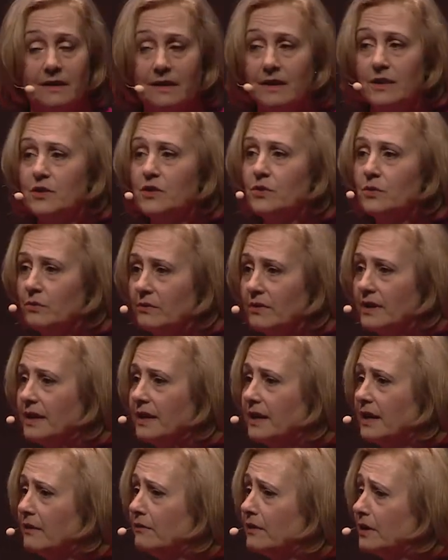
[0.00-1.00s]
They do
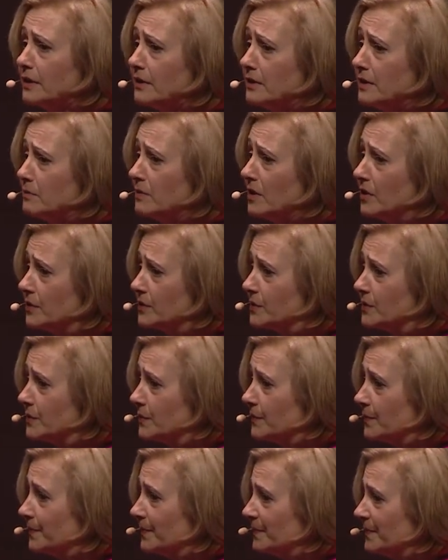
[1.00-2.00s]
really have other
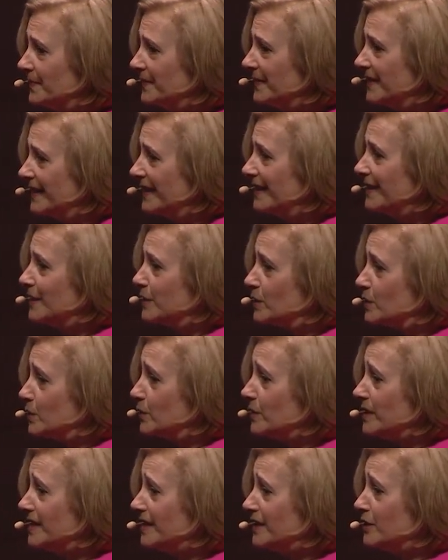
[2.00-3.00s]
demands. So
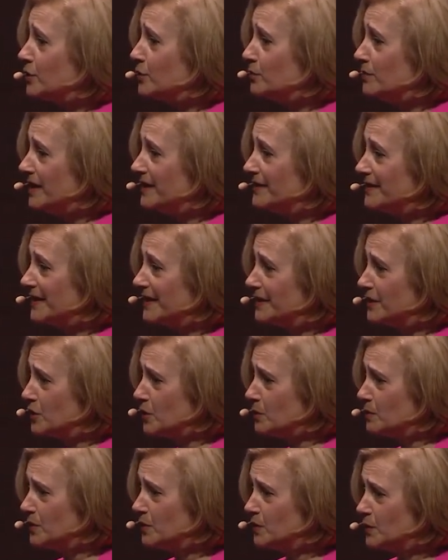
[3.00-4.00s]
we need to meet that
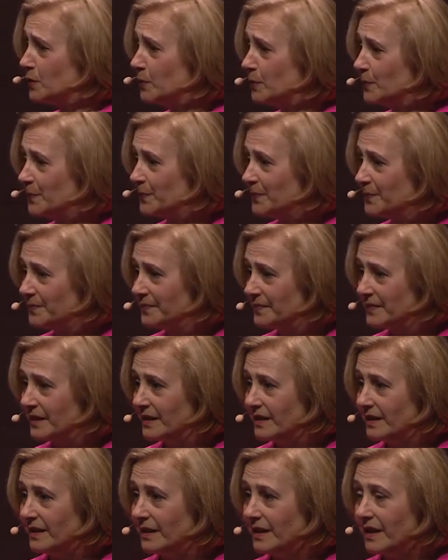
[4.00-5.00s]
up too.
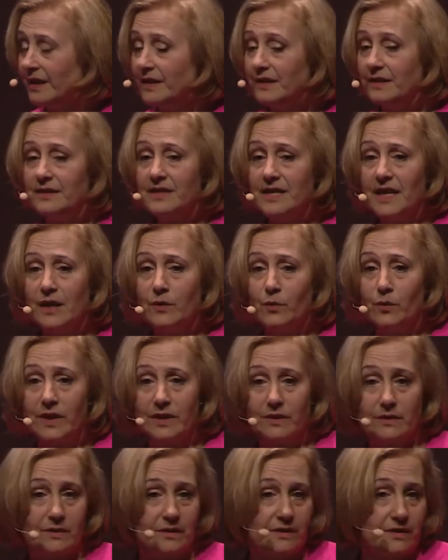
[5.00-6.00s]
And the day
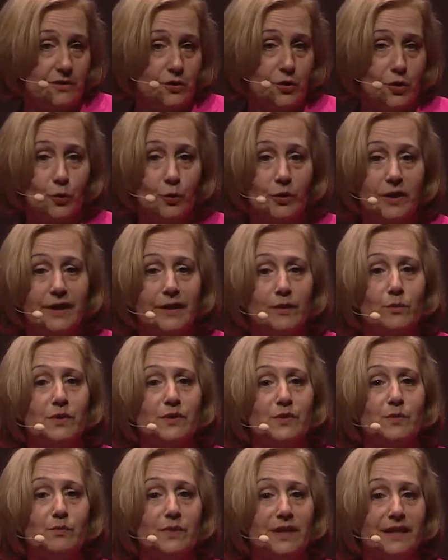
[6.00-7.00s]
when the nuclear
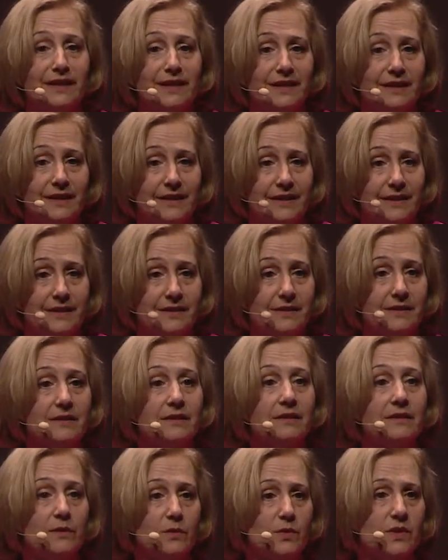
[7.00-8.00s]
was built, at
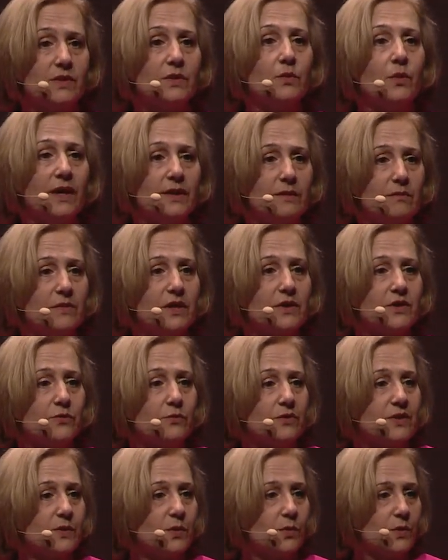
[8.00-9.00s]
least, there was quite
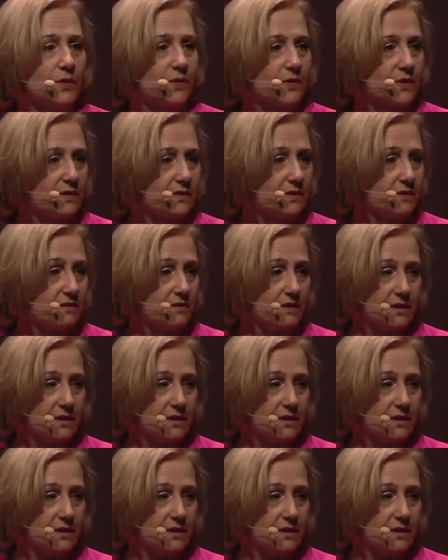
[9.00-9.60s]
much resources.